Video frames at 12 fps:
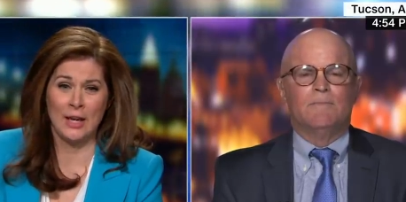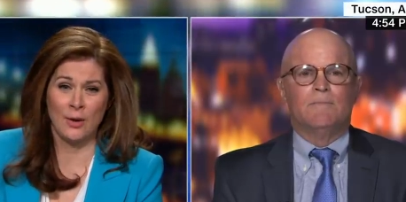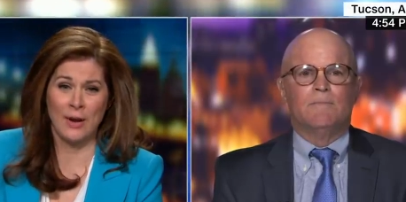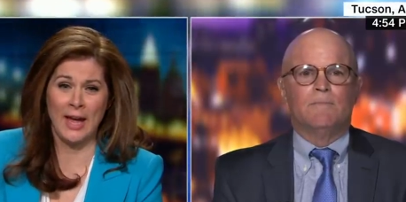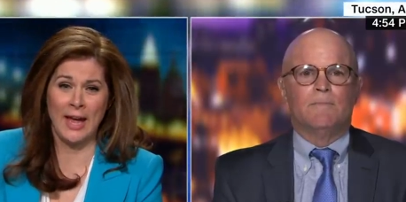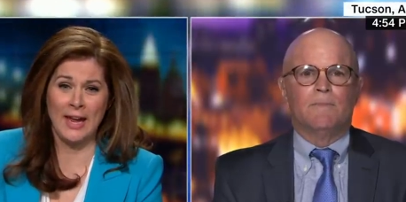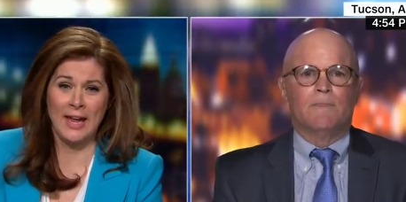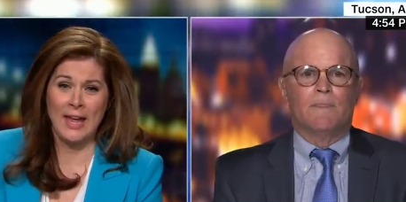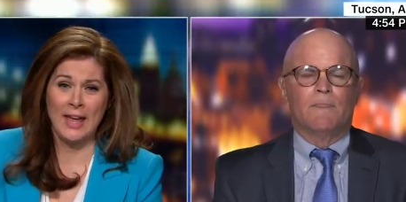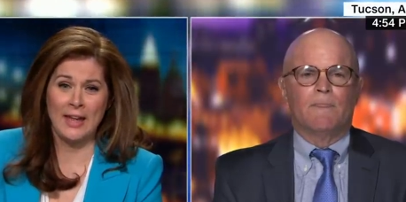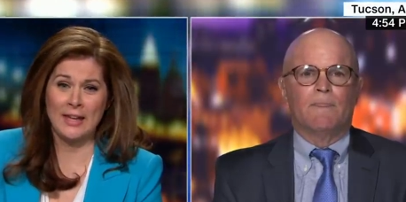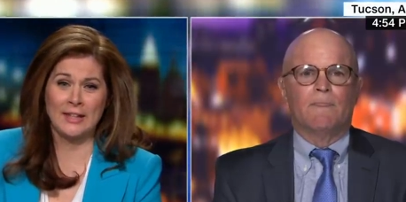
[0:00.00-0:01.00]
Speaker 1: Okay,
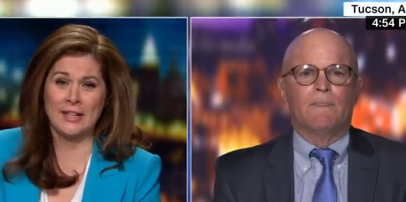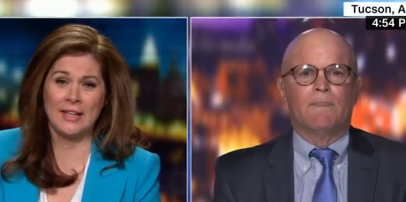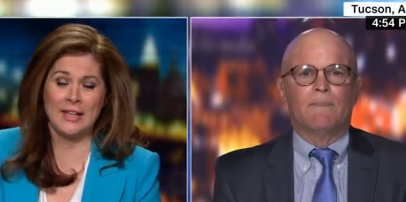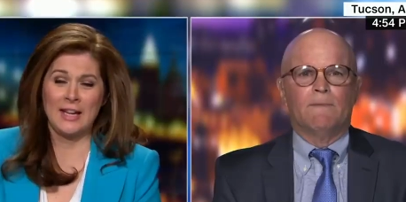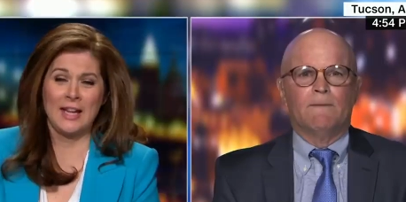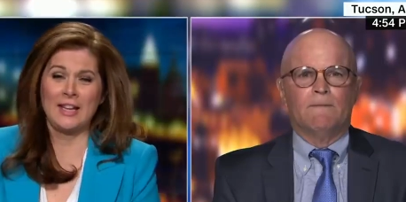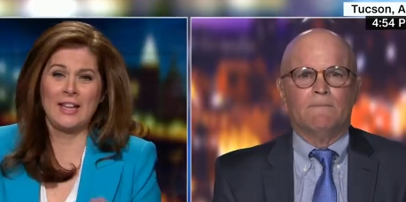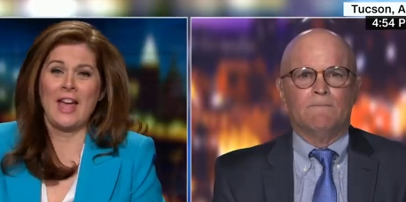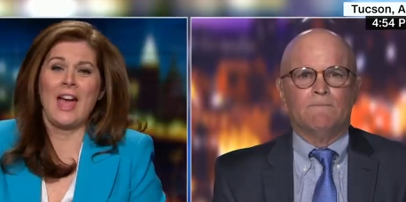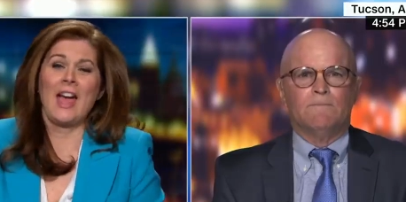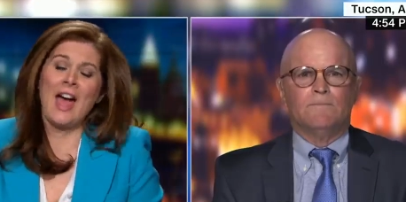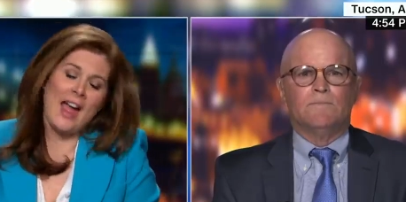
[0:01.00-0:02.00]
I,
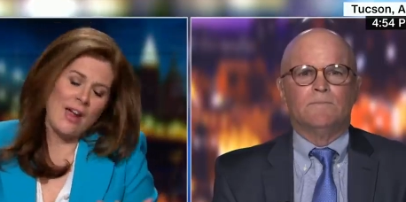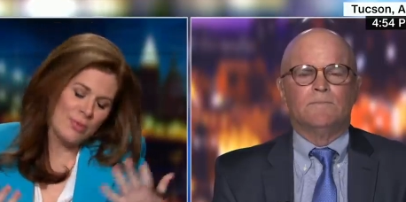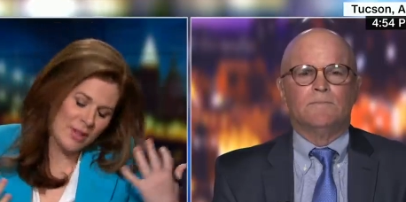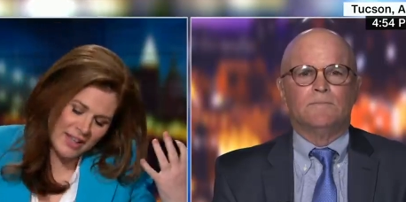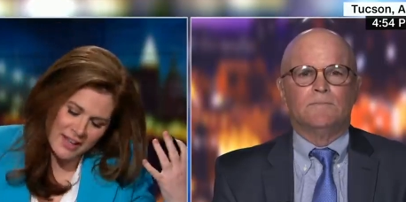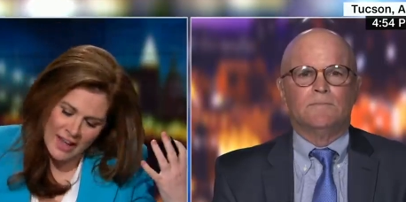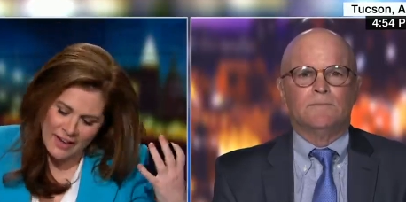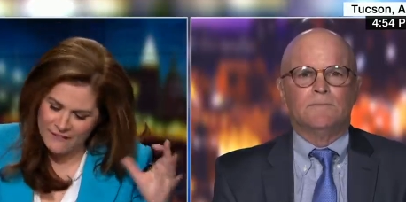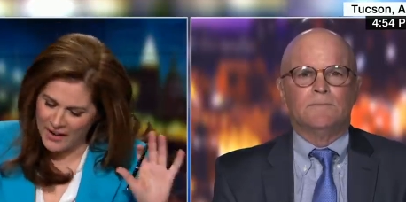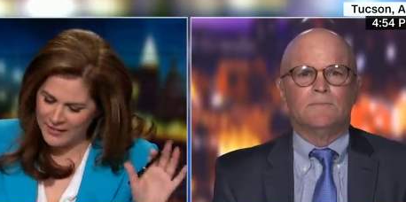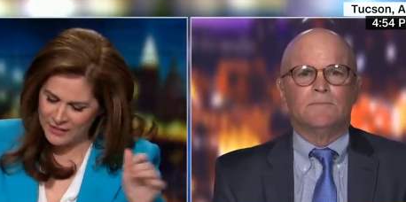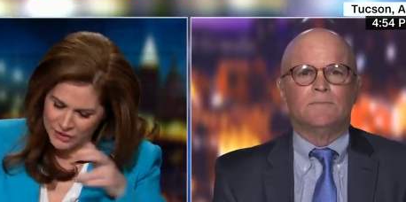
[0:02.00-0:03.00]
I, really, I
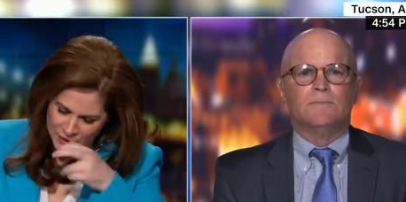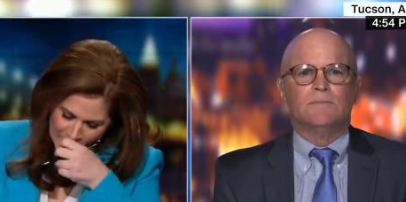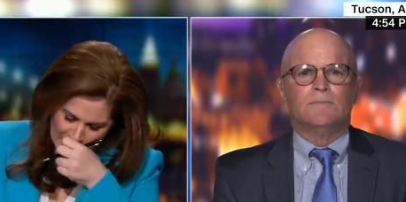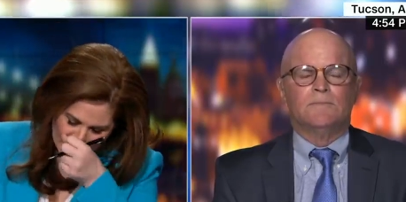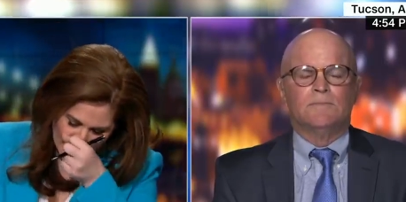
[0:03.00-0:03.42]
find this eh,